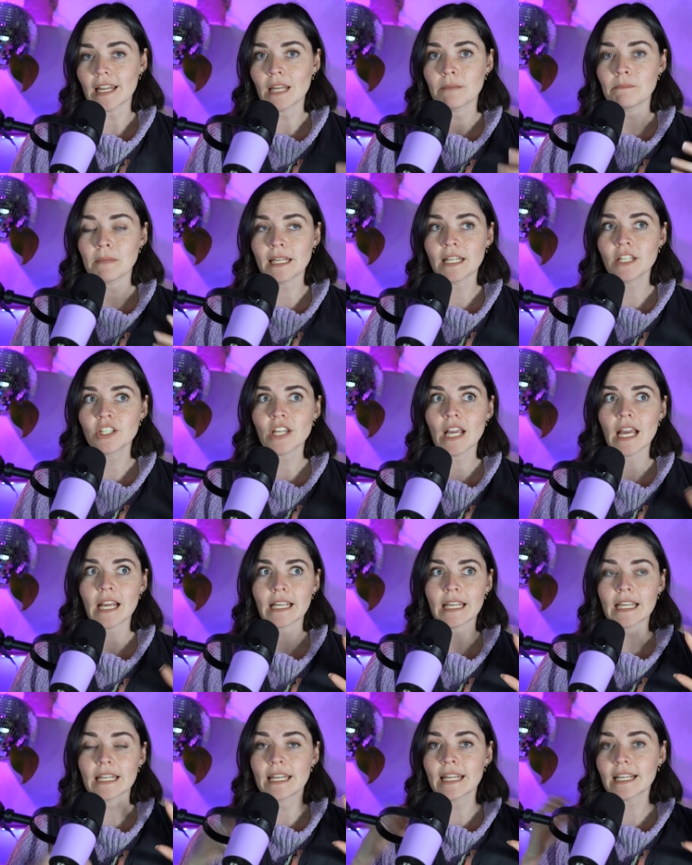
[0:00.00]
And
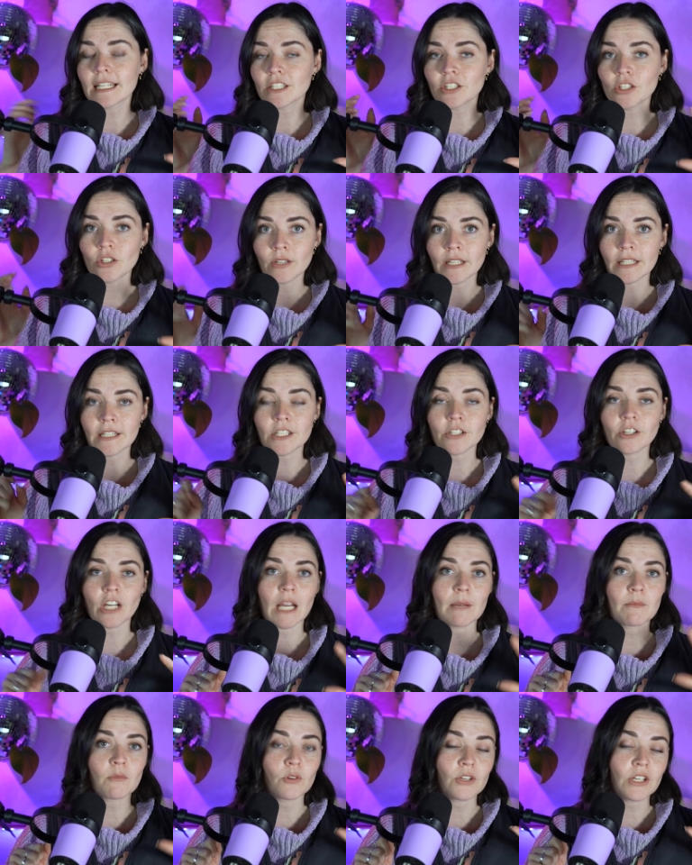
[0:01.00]
ManyChat connects to your
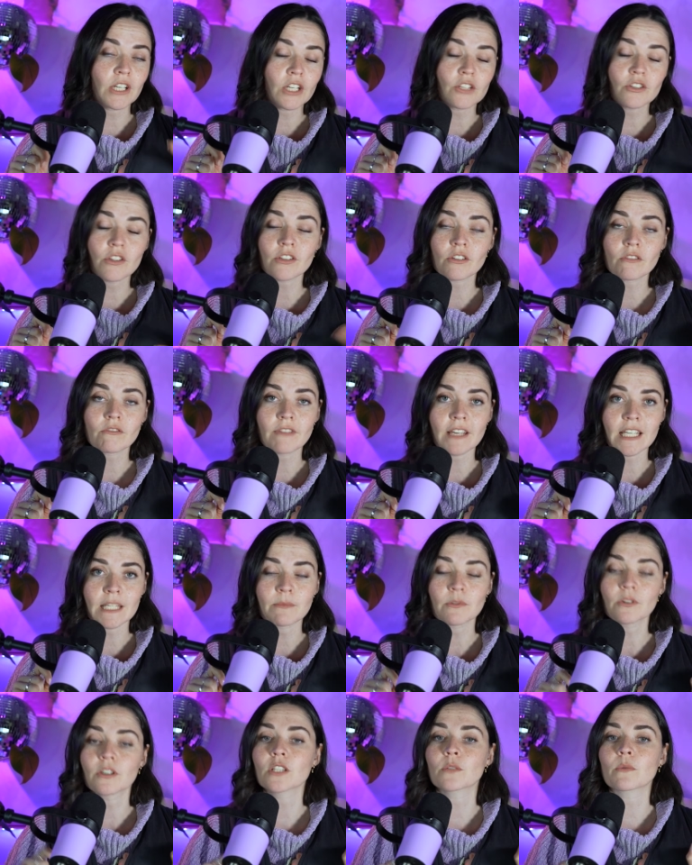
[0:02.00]
Instagram, or you can do this on
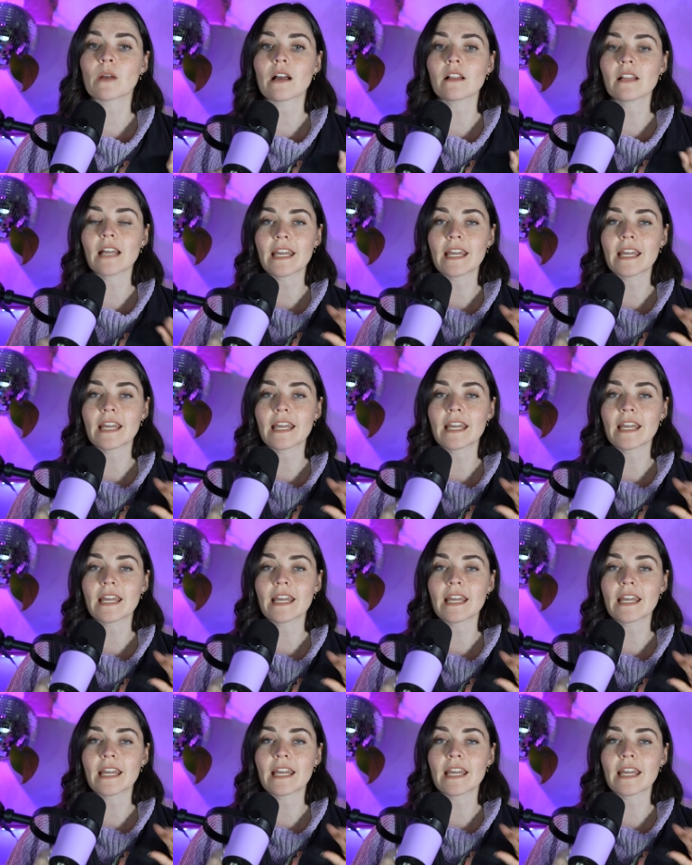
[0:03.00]
Facebook as well,